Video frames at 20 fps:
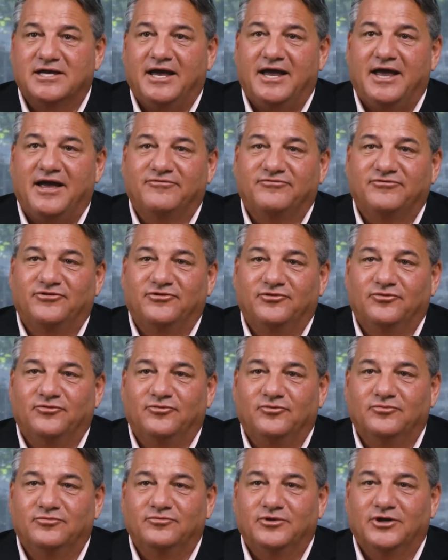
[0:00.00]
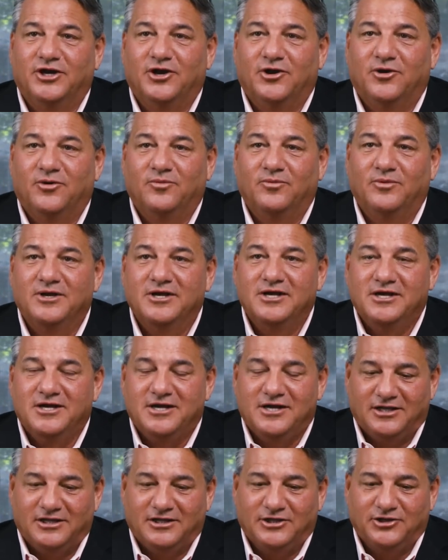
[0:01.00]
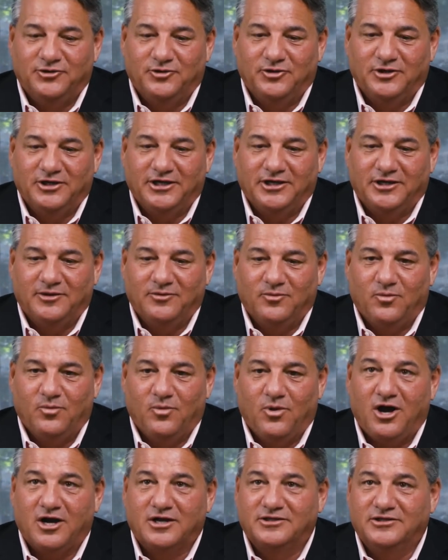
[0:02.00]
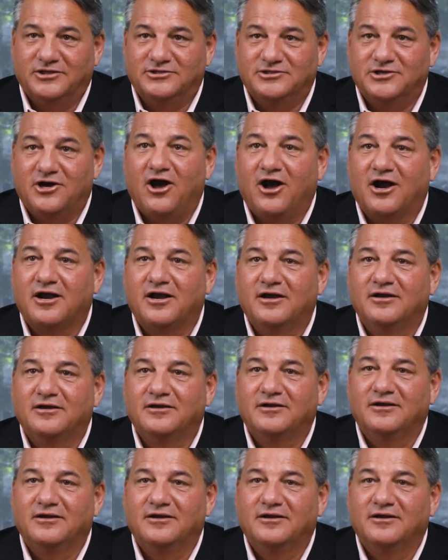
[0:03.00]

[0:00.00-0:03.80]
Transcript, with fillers: I have to, you know, literally walk the talk.